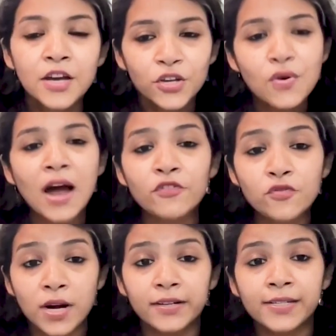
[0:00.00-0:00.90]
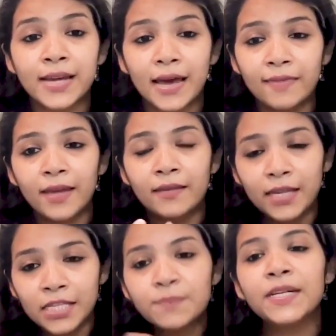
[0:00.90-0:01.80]
You have to understand that
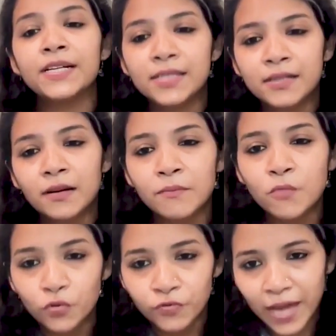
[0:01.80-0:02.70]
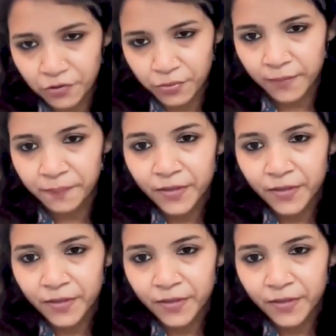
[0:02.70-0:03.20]
then splits move that way.